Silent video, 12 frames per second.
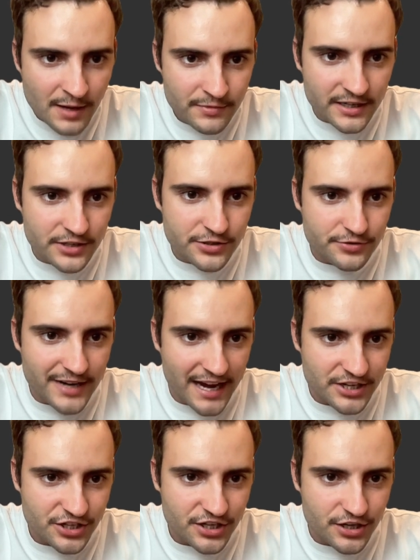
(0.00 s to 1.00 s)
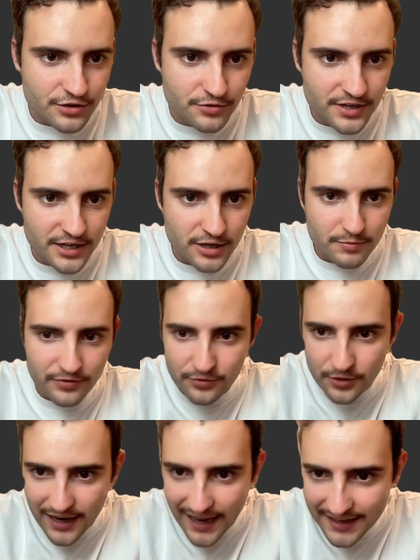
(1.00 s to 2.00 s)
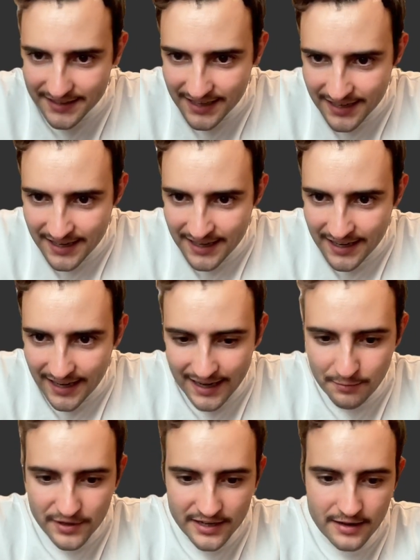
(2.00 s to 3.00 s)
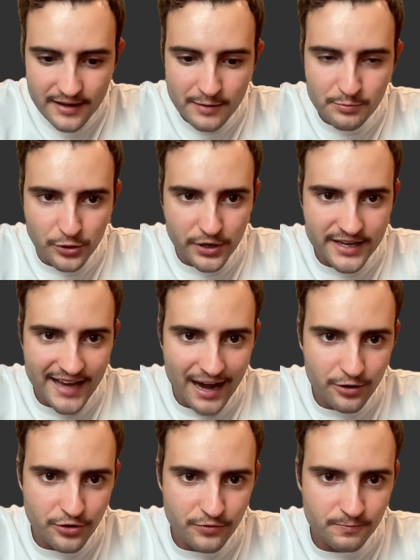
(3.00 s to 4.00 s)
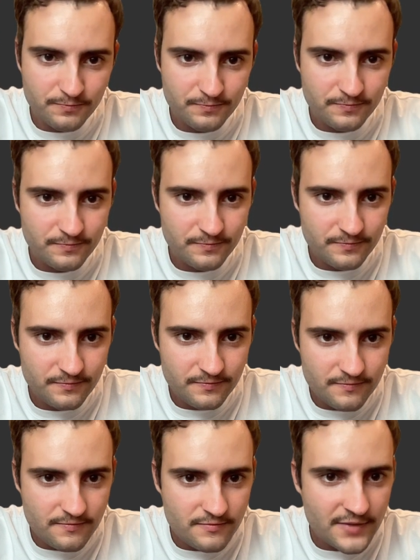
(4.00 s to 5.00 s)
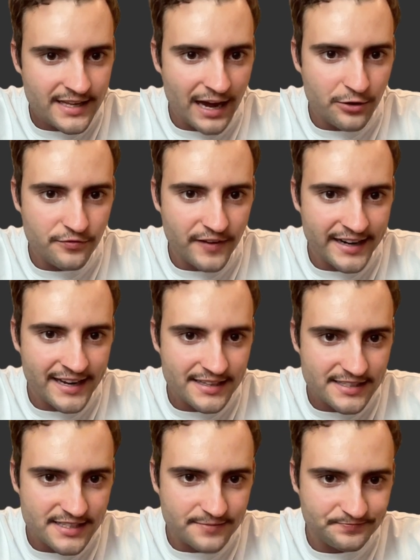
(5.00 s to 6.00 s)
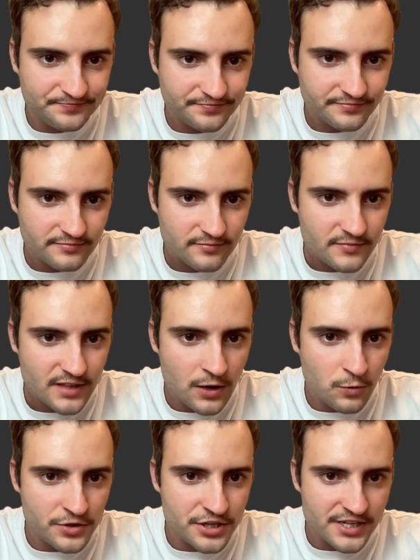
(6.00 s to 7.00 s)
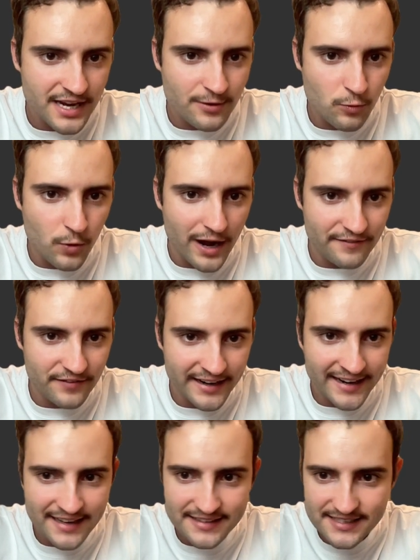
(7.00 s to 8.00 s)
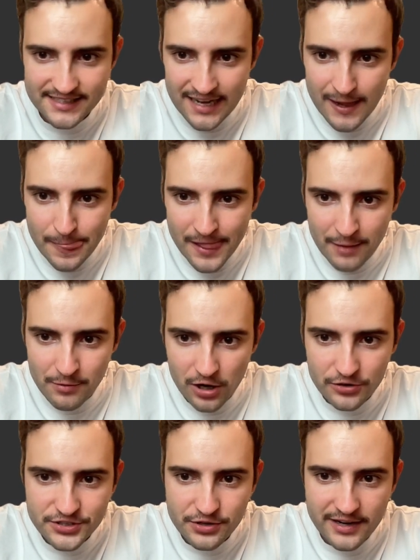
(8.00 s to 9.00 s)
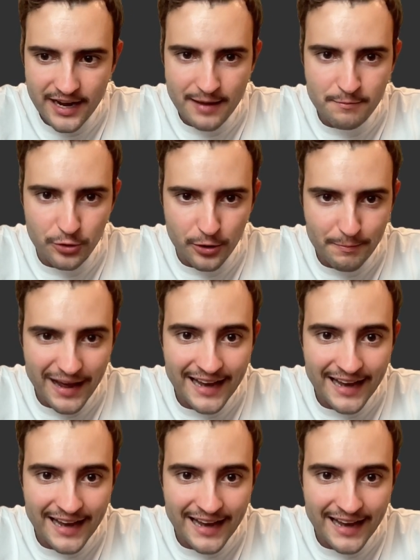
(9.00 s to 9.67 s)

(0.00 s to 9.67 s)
I'm going to do -q here beforehand. And I'm going to import Yahoo Finance, which is Y Finance. I'm also going to import